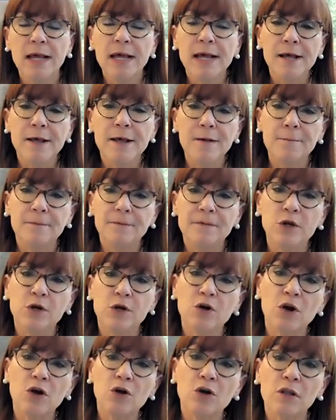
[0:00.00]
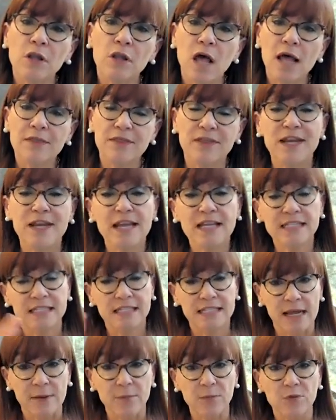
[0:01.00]
The next
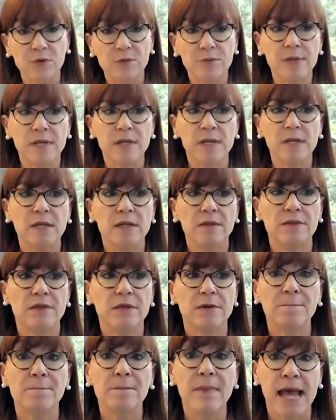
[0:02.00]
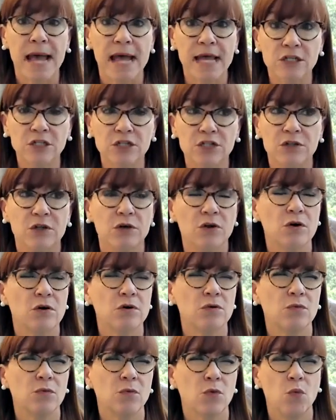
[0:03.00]
step would be the match. There
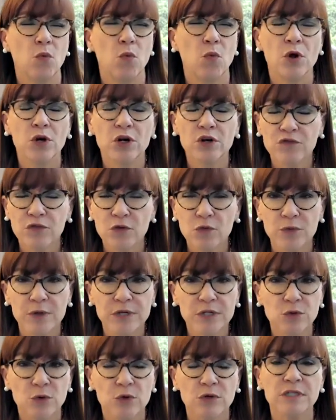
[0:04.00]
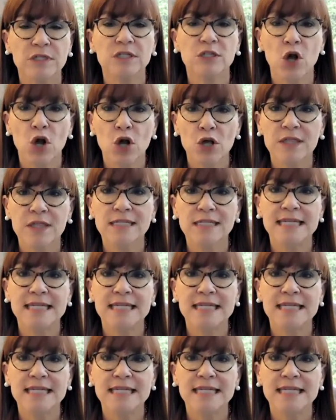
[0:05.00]
are wonderful resources on the